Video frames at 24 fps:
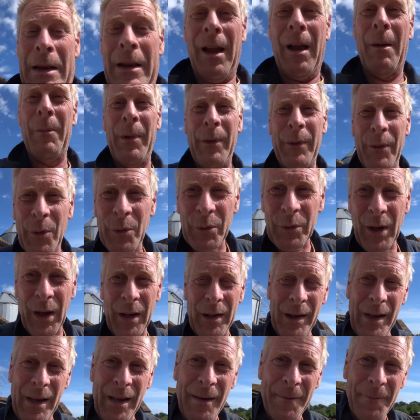and we've all
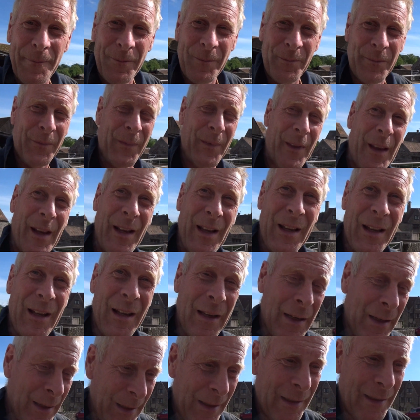done it,
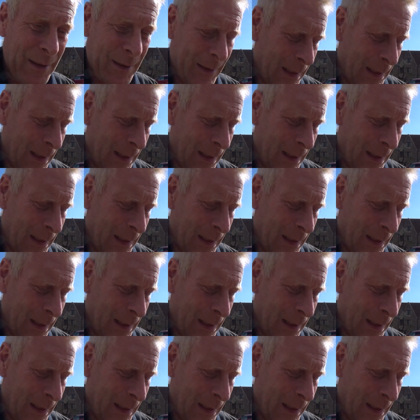is